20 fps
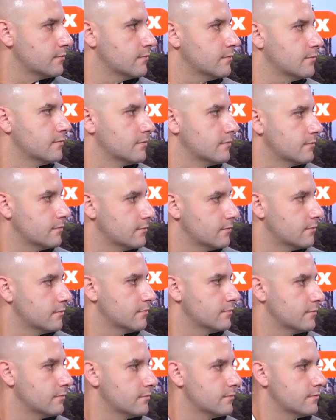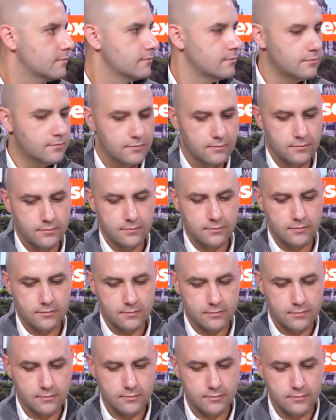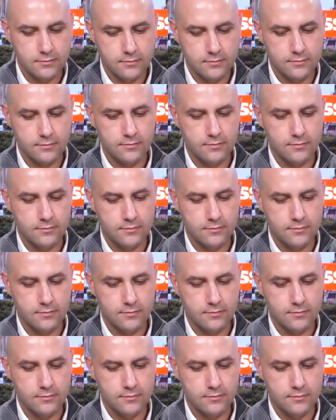The person shown says nothing.